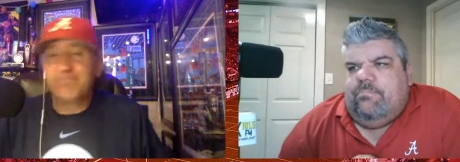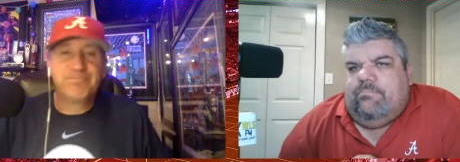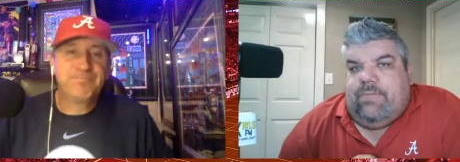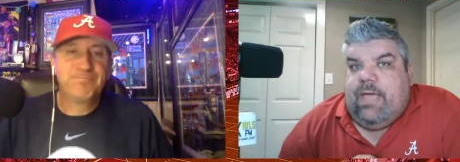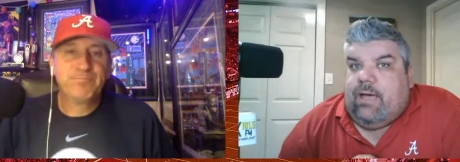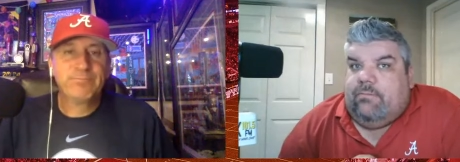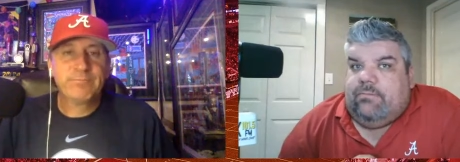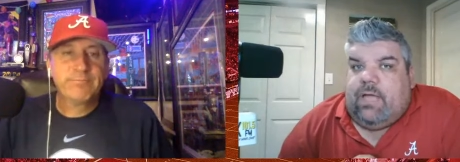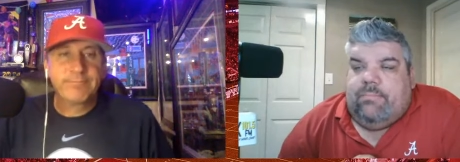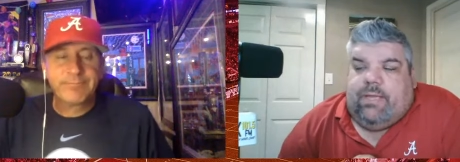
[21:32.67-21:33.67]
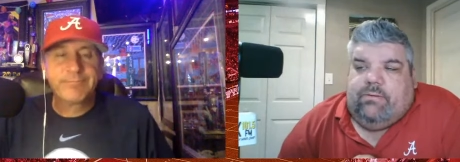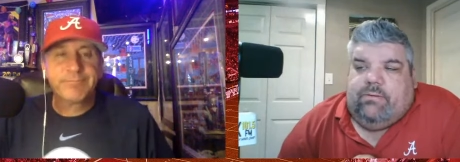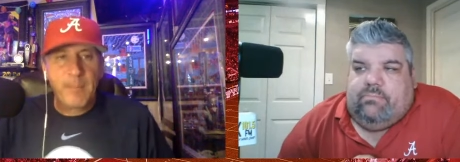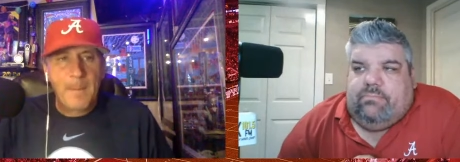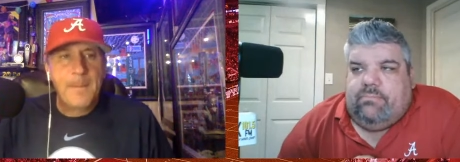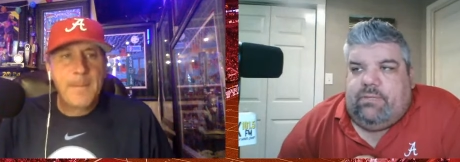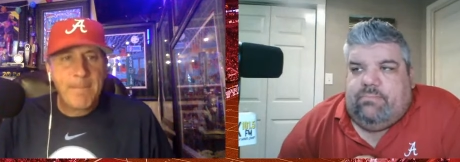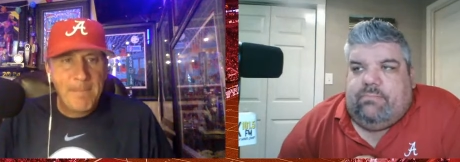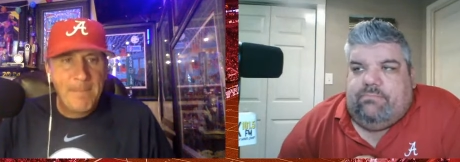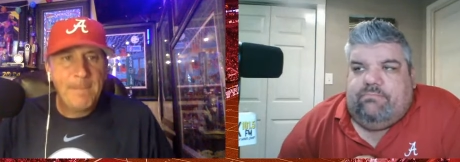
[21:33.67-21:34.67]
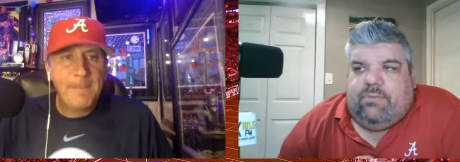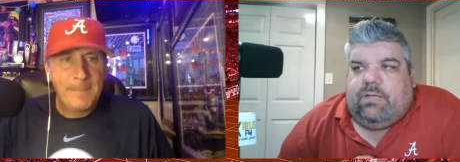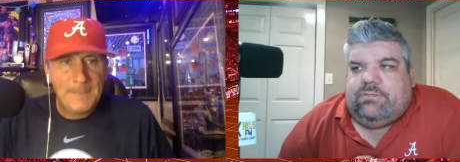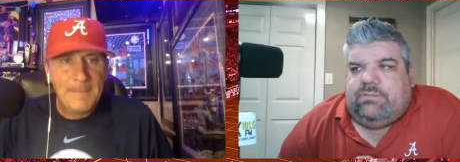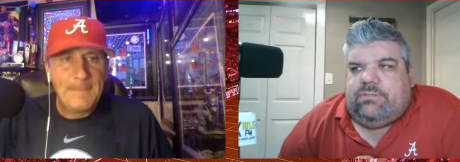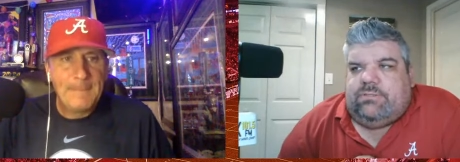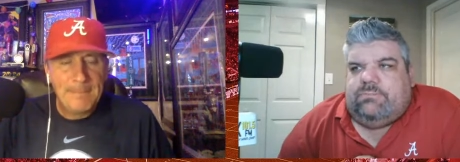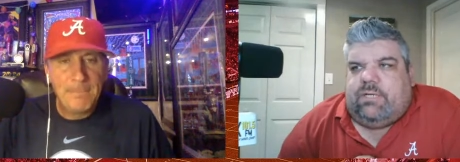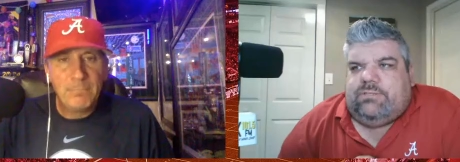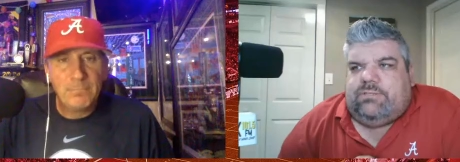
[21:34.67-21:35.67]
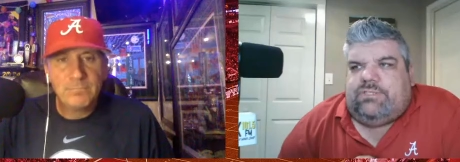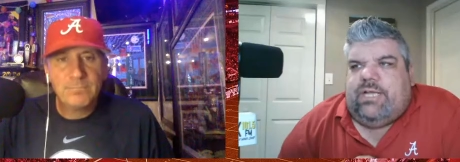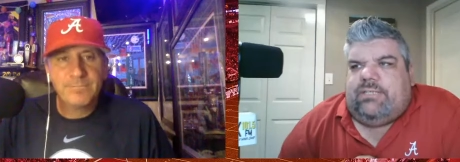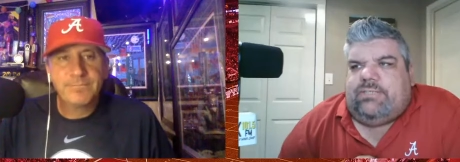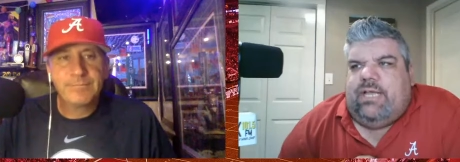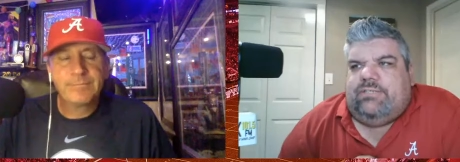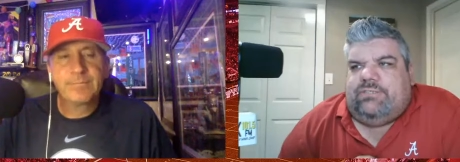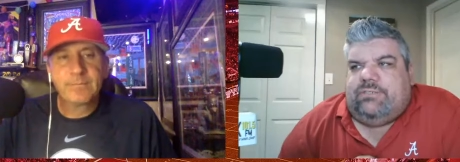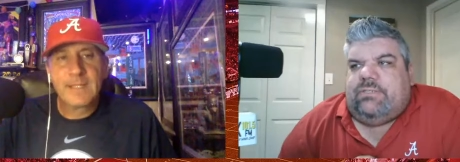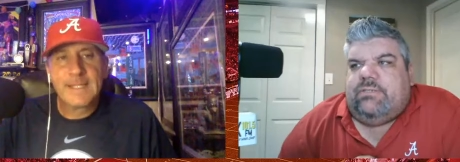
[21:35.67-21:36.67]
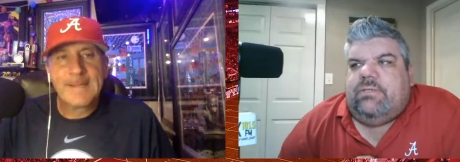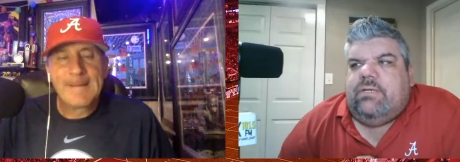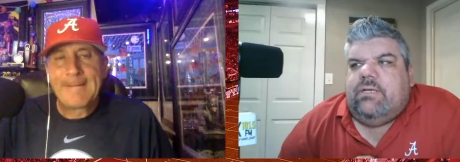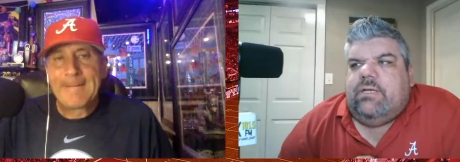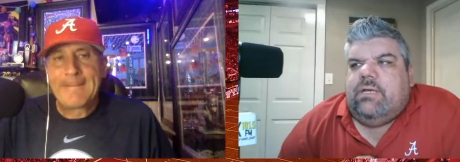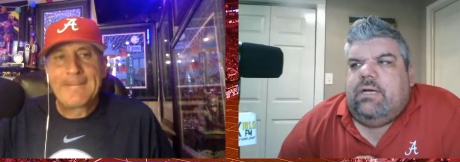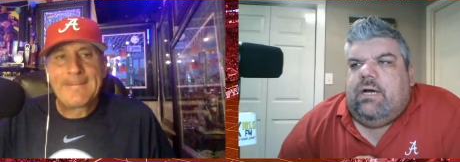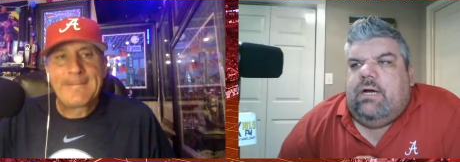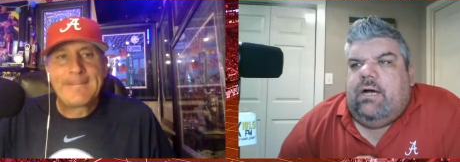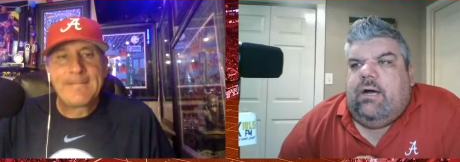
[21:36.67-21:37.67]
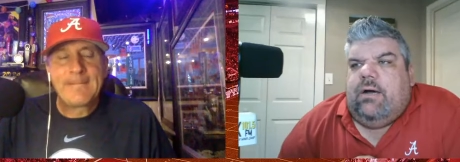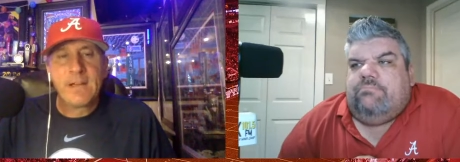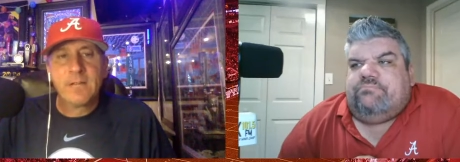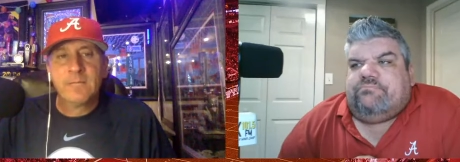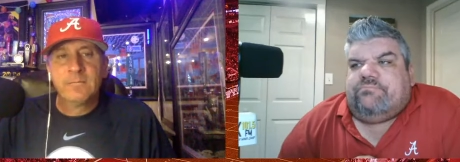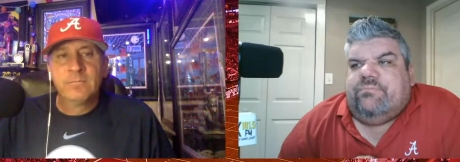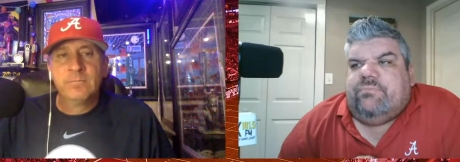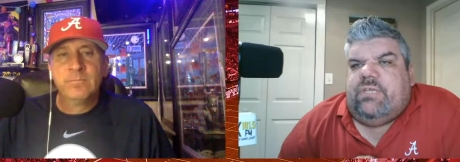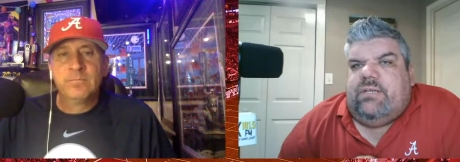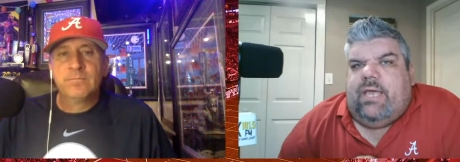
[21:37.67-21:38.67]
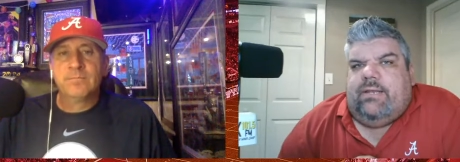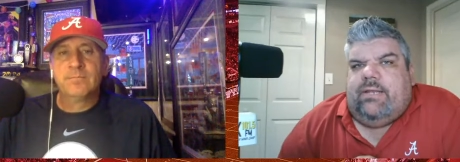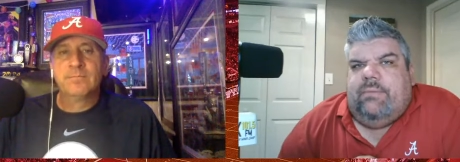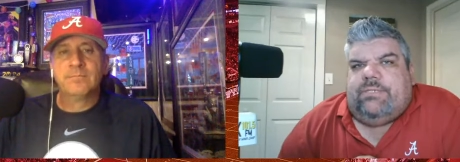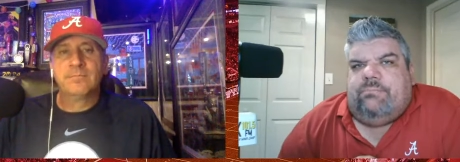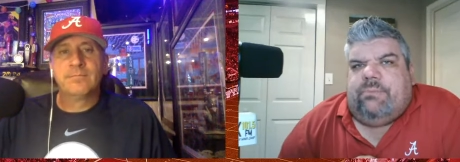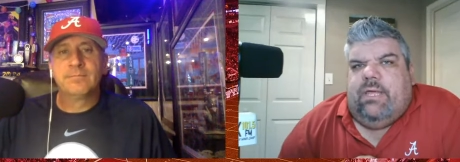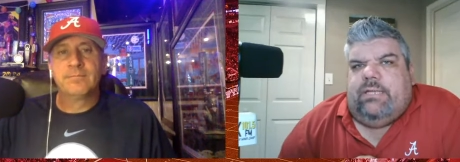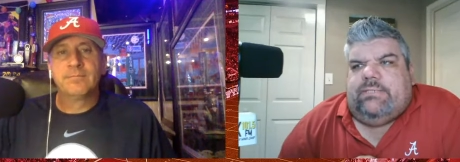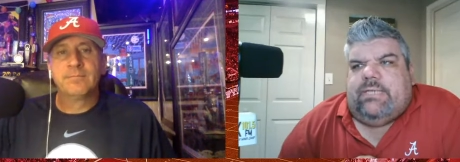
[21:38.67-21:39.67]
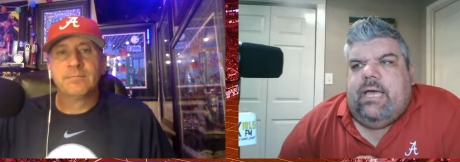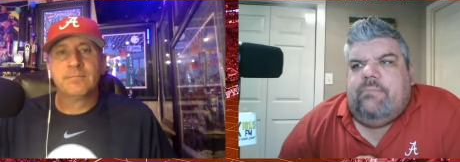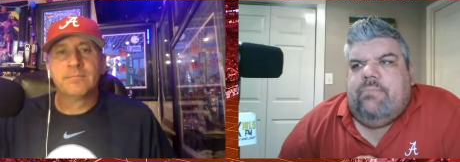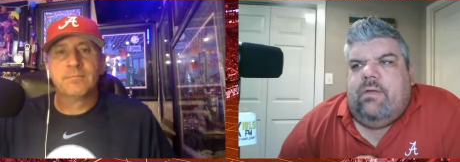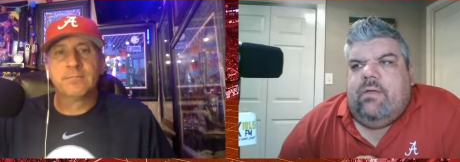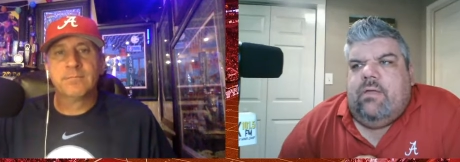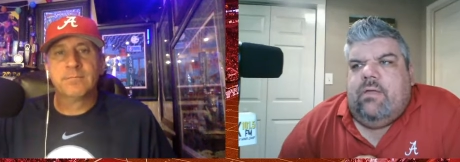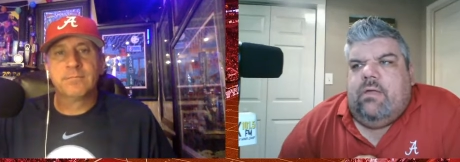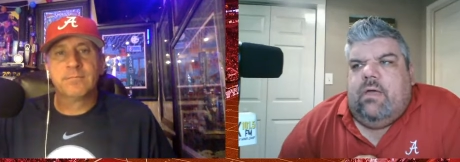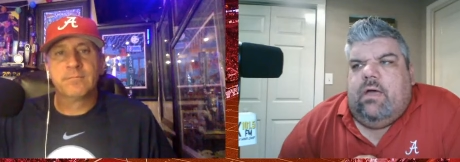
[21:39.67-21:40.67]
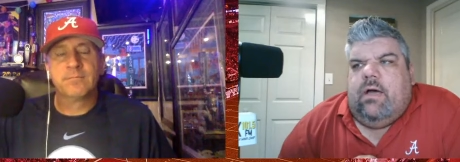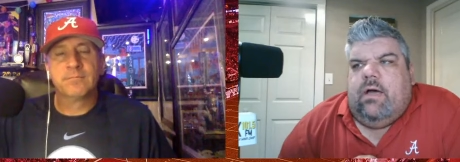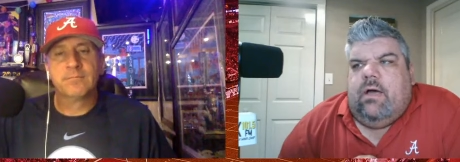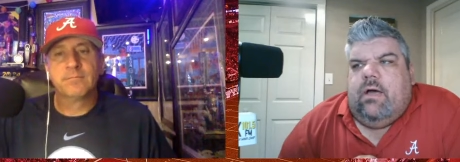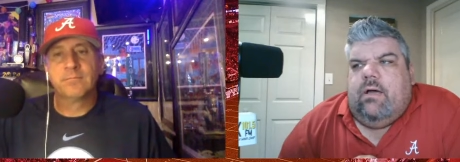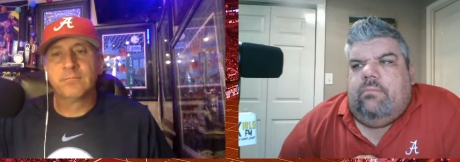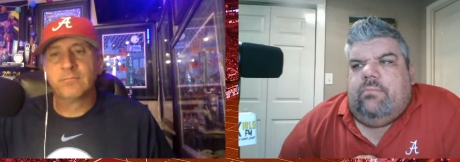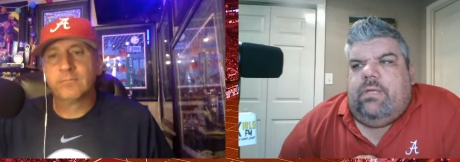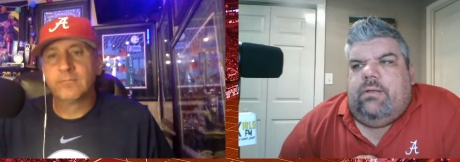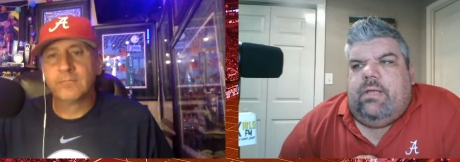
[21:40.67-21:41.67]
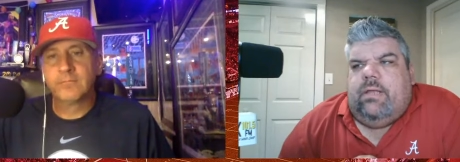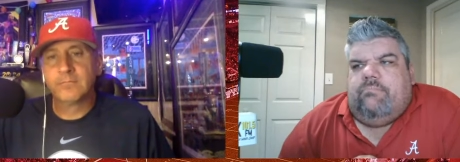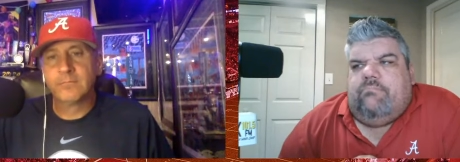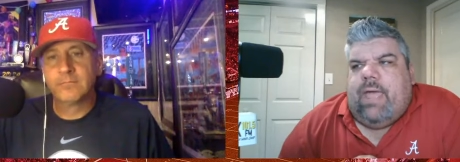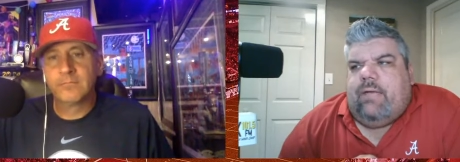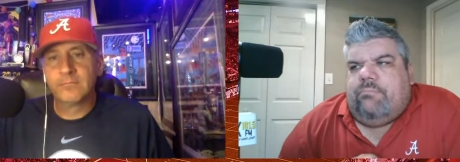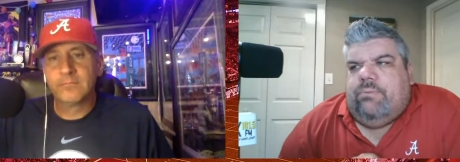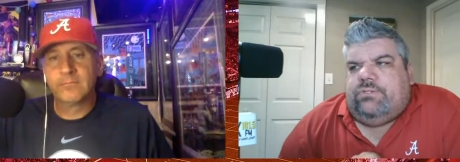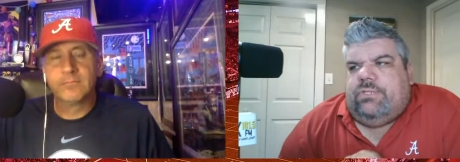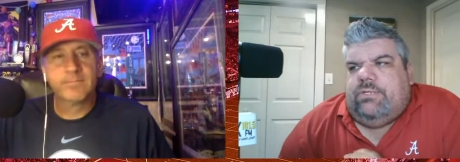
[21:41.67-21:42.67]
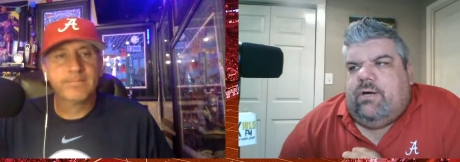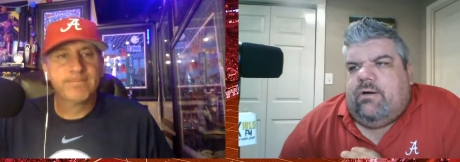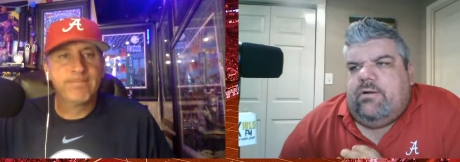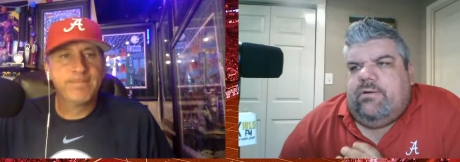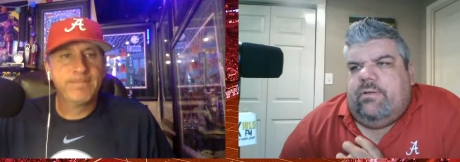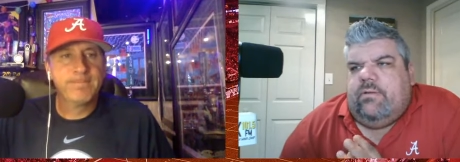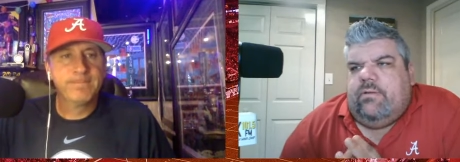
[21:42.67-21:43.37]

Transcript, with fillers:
Speaker 1: Yeah, I mean he lost his chance last year, and had limited playing time. And Mac pushing hard,